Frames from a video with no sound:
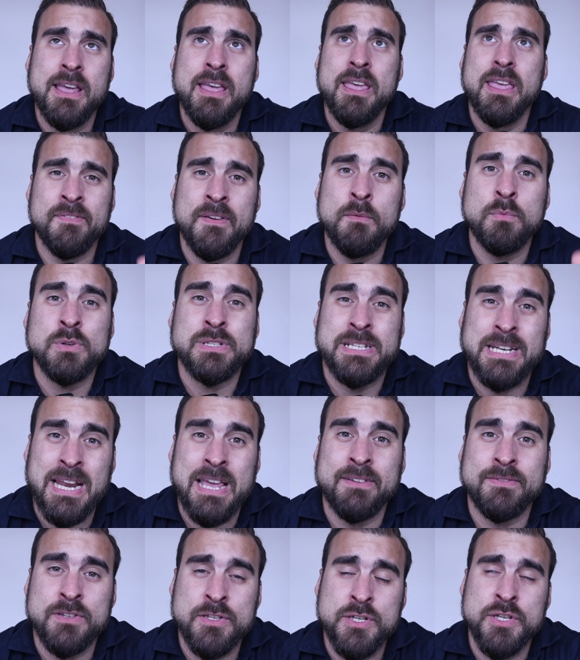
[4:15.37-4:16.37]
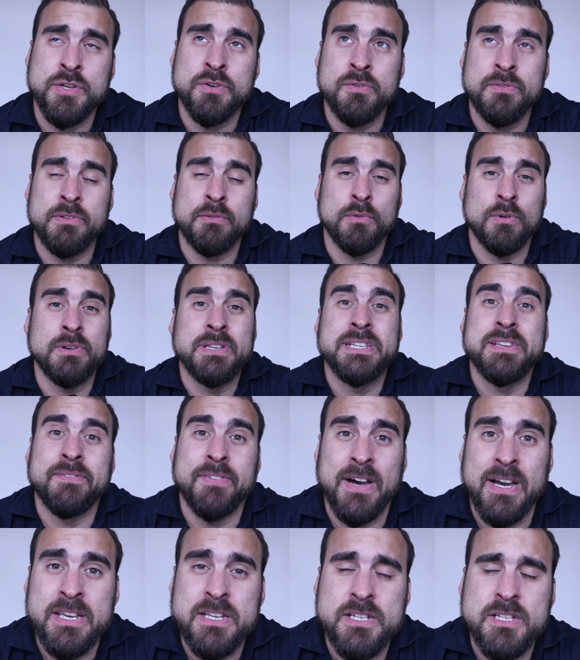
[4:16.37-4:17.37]
if it was left to their own
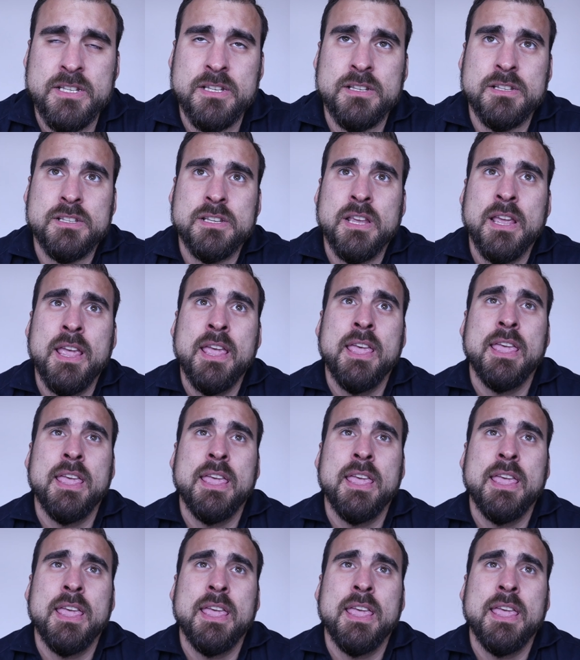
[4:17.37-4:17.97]
devices.